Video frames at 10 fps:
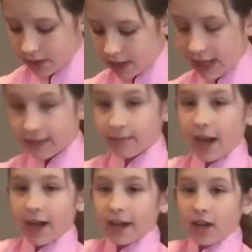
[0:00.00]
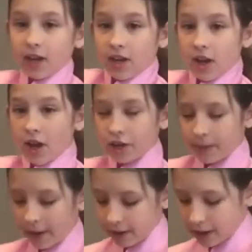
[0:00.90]
take my other
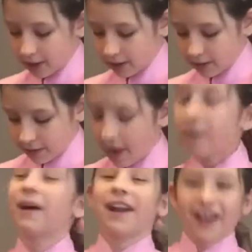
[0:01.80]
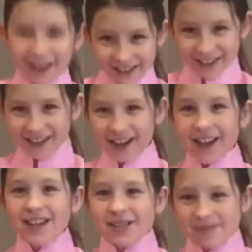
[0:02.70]
butternut, my other
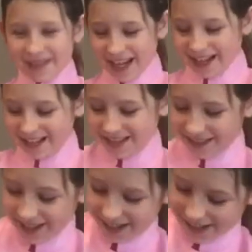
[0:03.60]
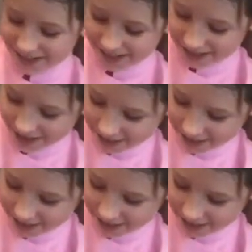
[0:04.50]
spaghetti squash,